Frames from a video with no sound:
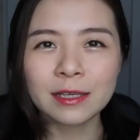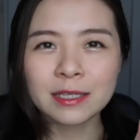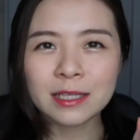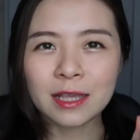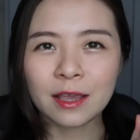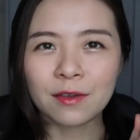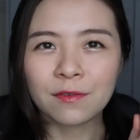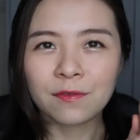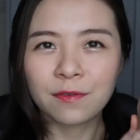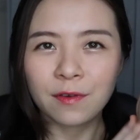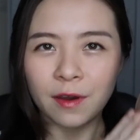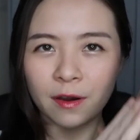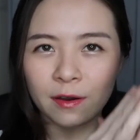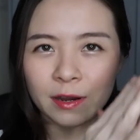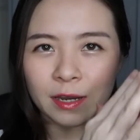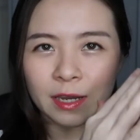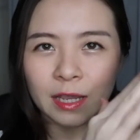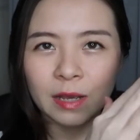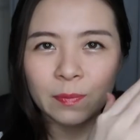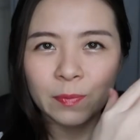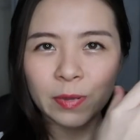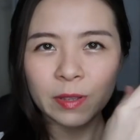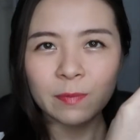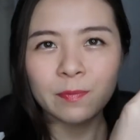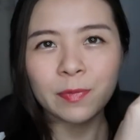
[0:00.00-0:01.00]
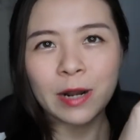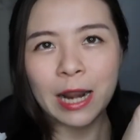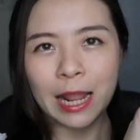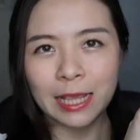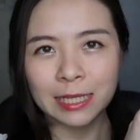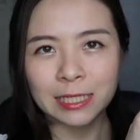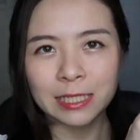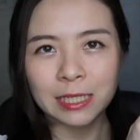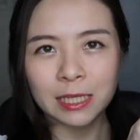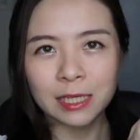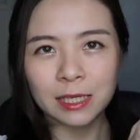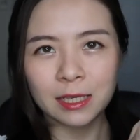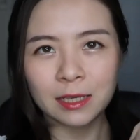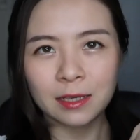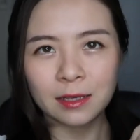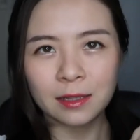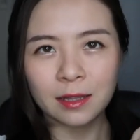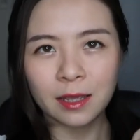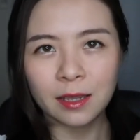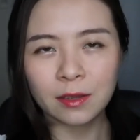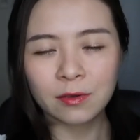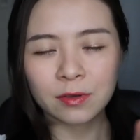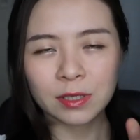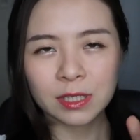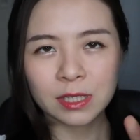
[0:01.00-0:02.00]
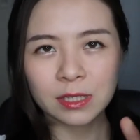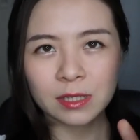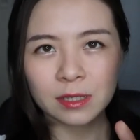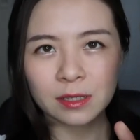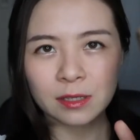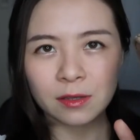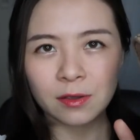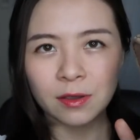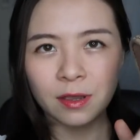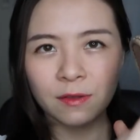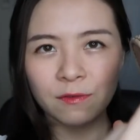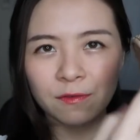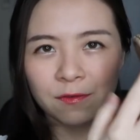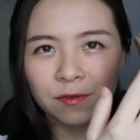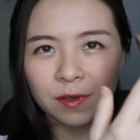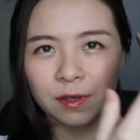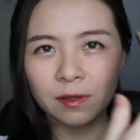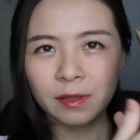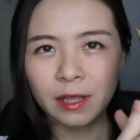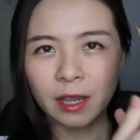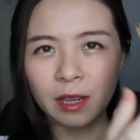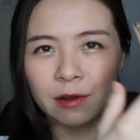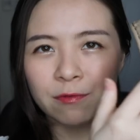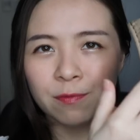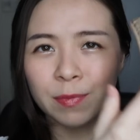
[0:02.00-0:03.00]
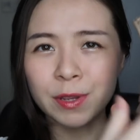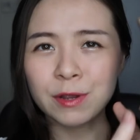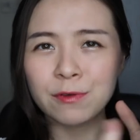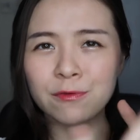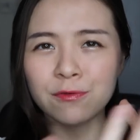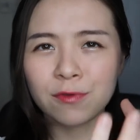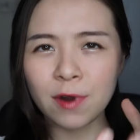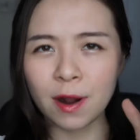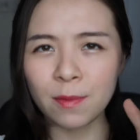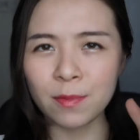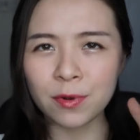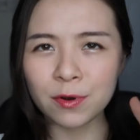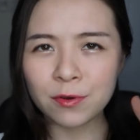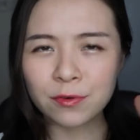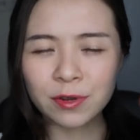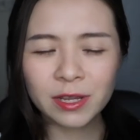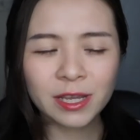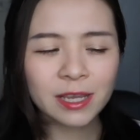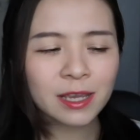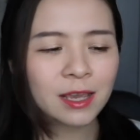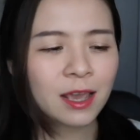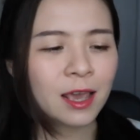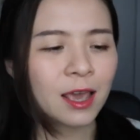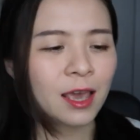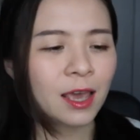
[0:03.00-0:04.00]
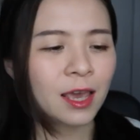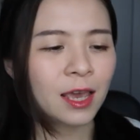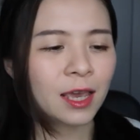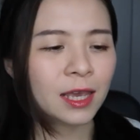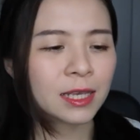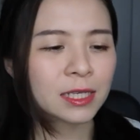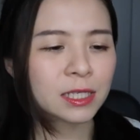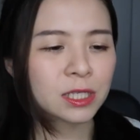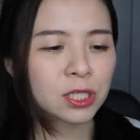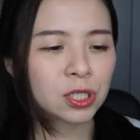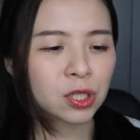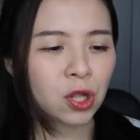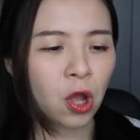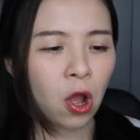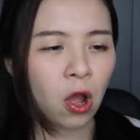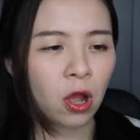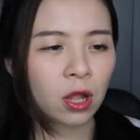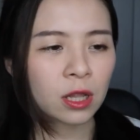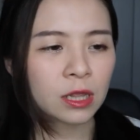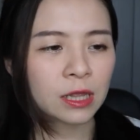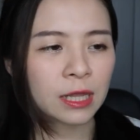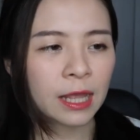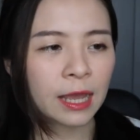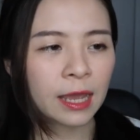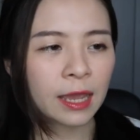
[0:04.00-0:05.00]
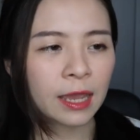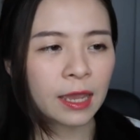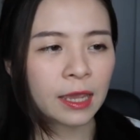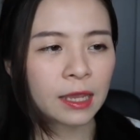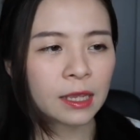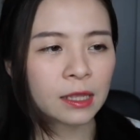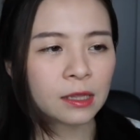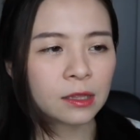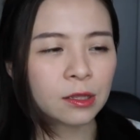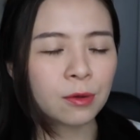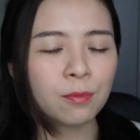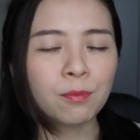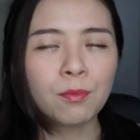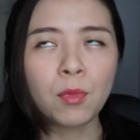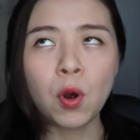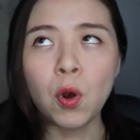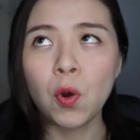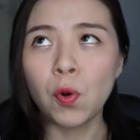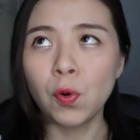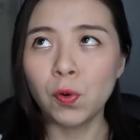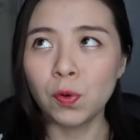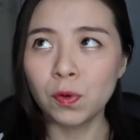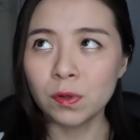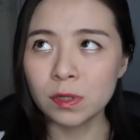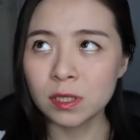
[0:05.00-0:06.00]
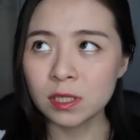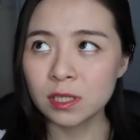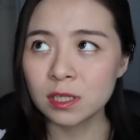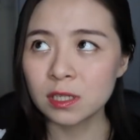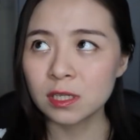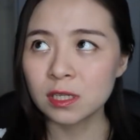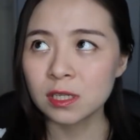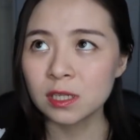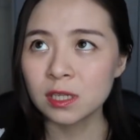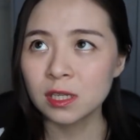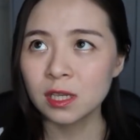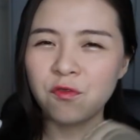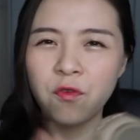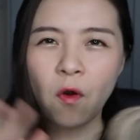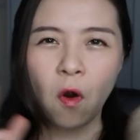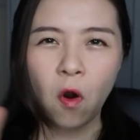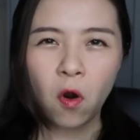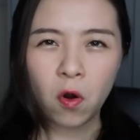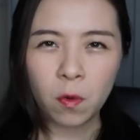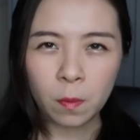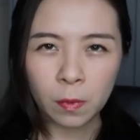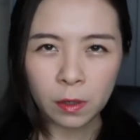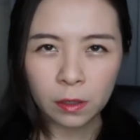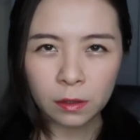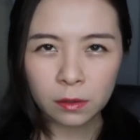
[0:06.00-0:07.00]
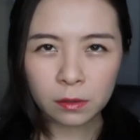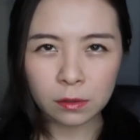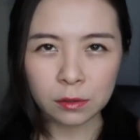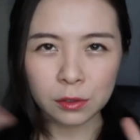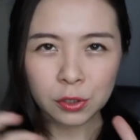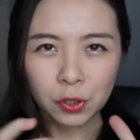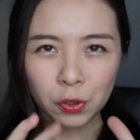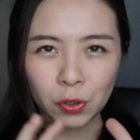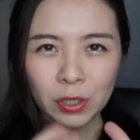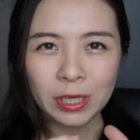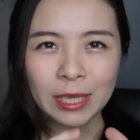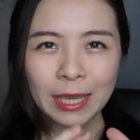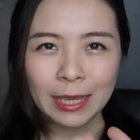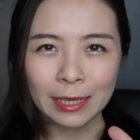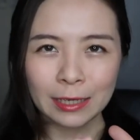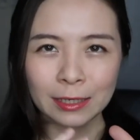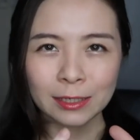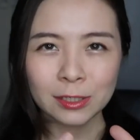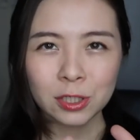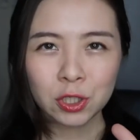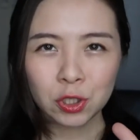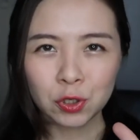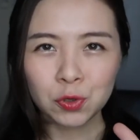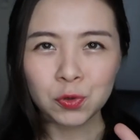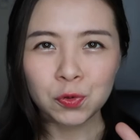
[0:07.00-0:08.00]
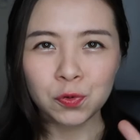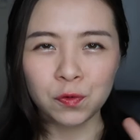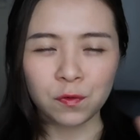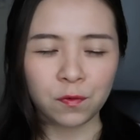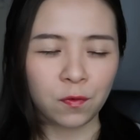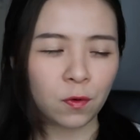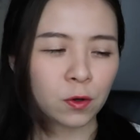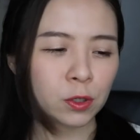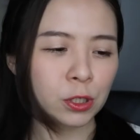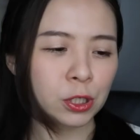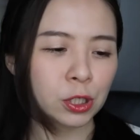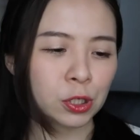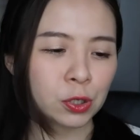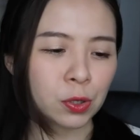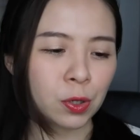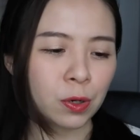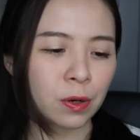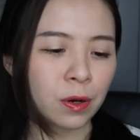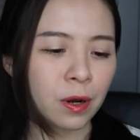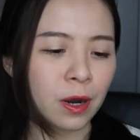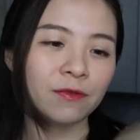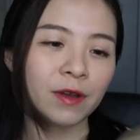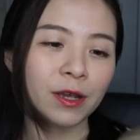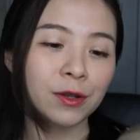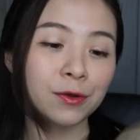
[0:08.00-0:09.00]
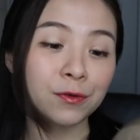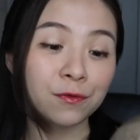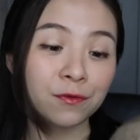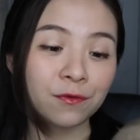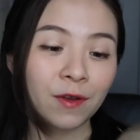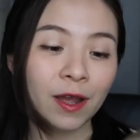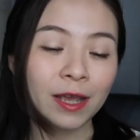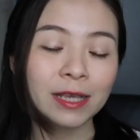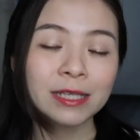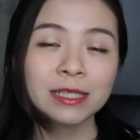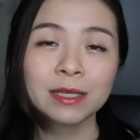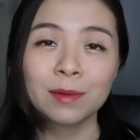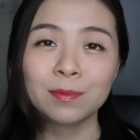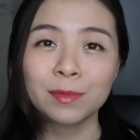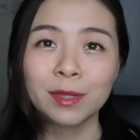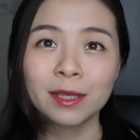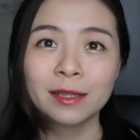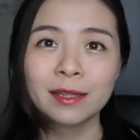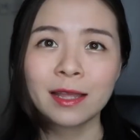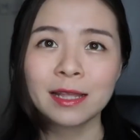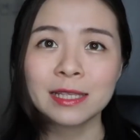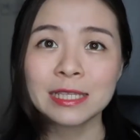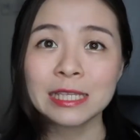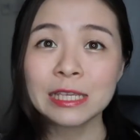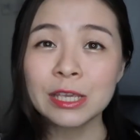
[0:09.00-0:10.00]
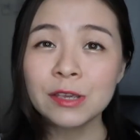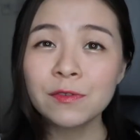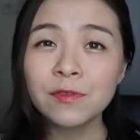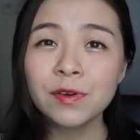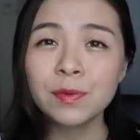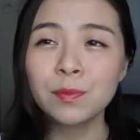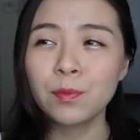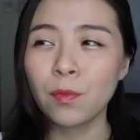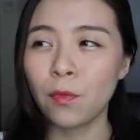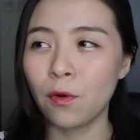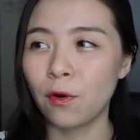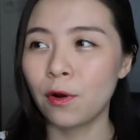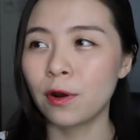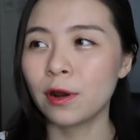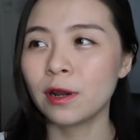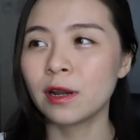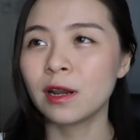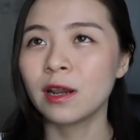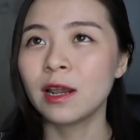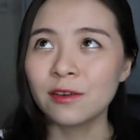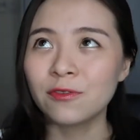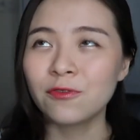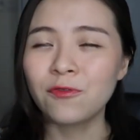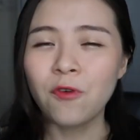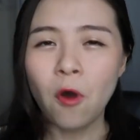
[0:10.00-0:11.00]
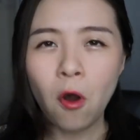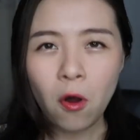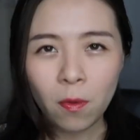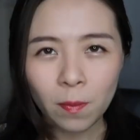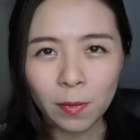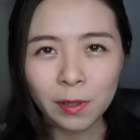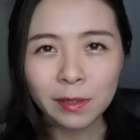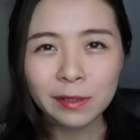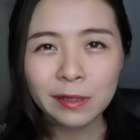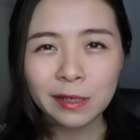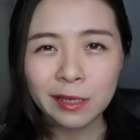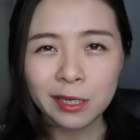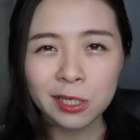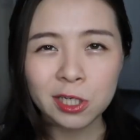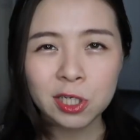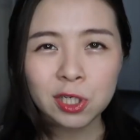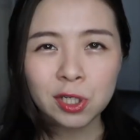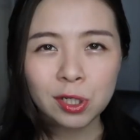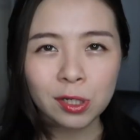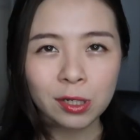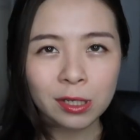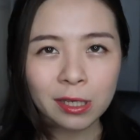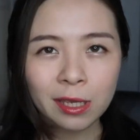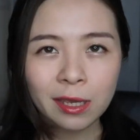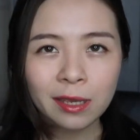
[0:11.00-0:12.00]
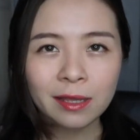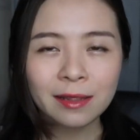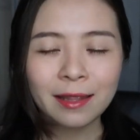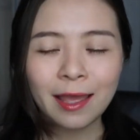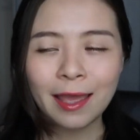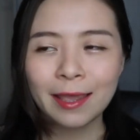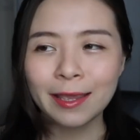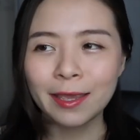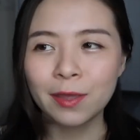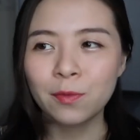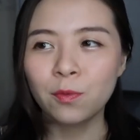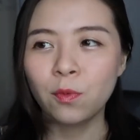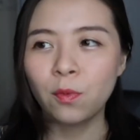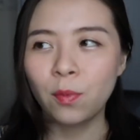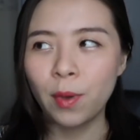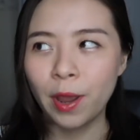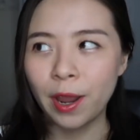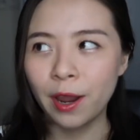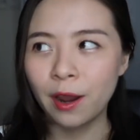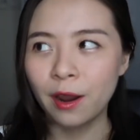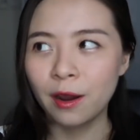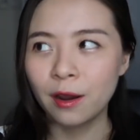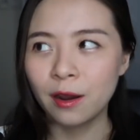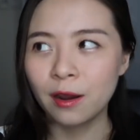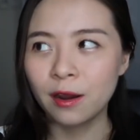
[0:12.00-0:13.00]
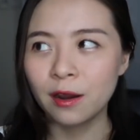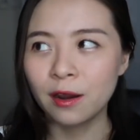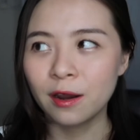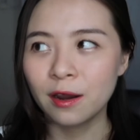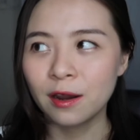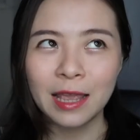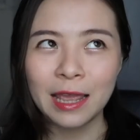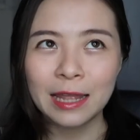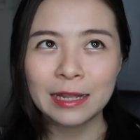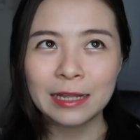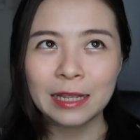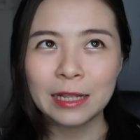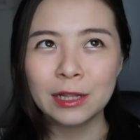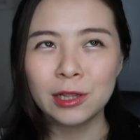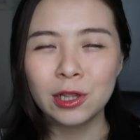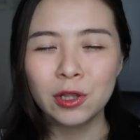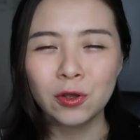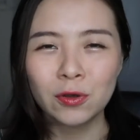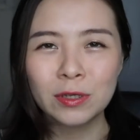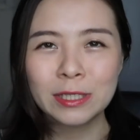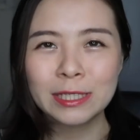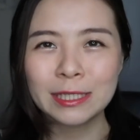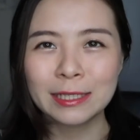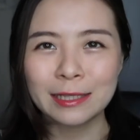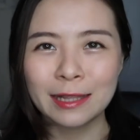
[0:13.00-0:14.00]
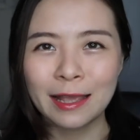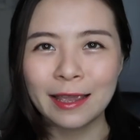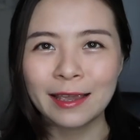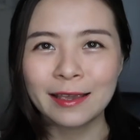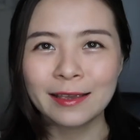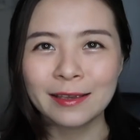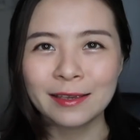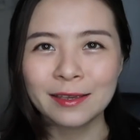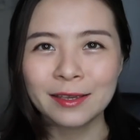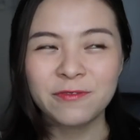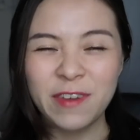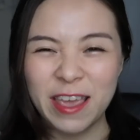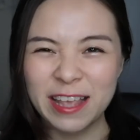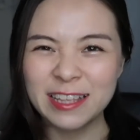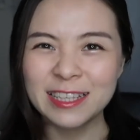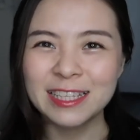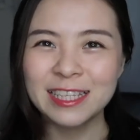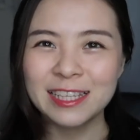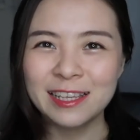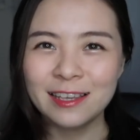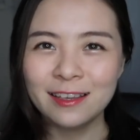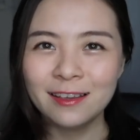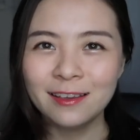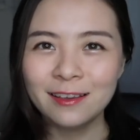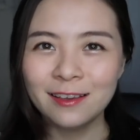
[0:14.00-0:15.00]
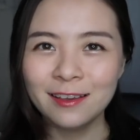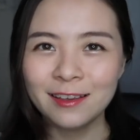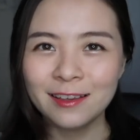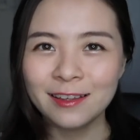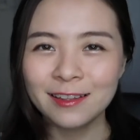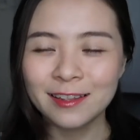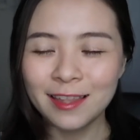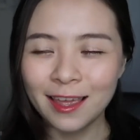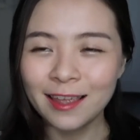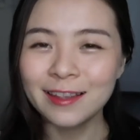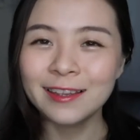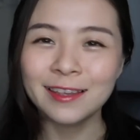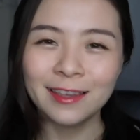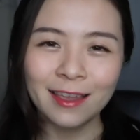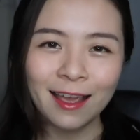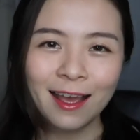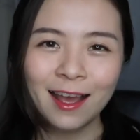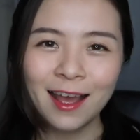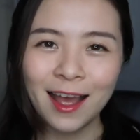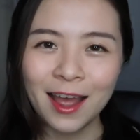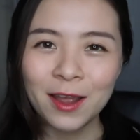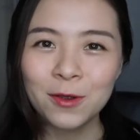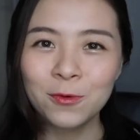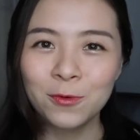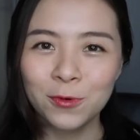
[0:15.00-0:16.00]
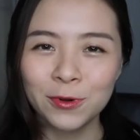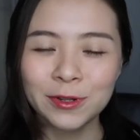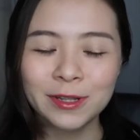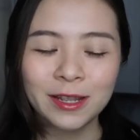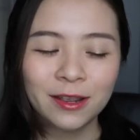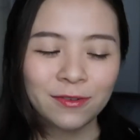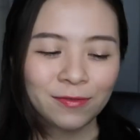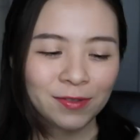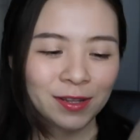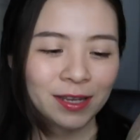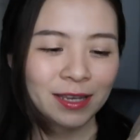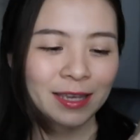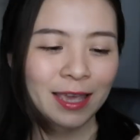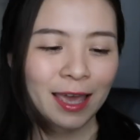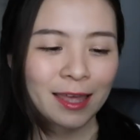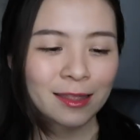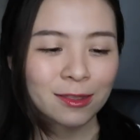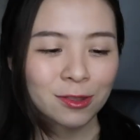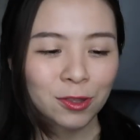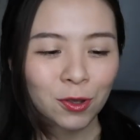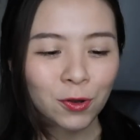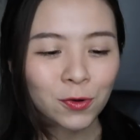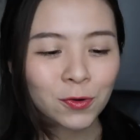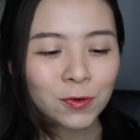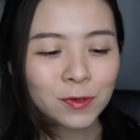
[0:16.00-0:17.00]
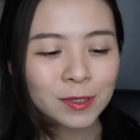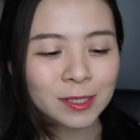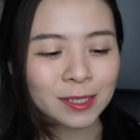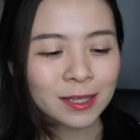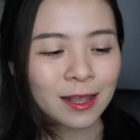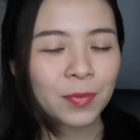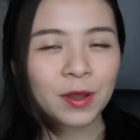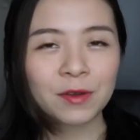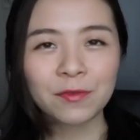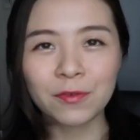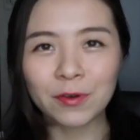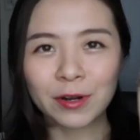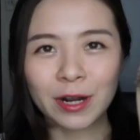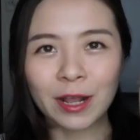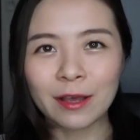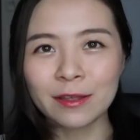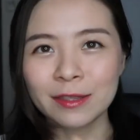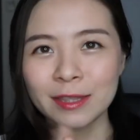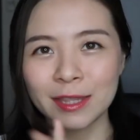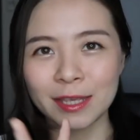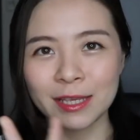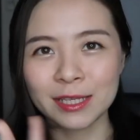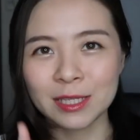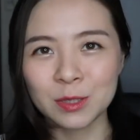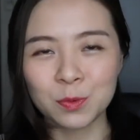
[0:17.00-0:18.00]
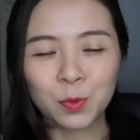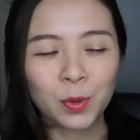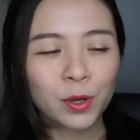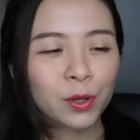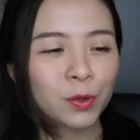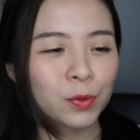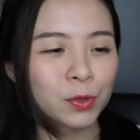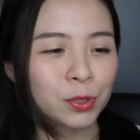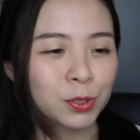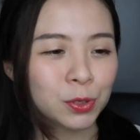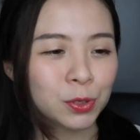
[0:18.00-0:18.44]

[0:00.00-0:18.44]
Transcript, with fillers: is like very a bit plasticky, like you can feel like a bit rubbery. It's not like the most formal looking shoe for sure. If I could find something that's even more formal-ish looking, like I can wear and it looks like fancy, then yeah, I would definitely get those. But for now, this will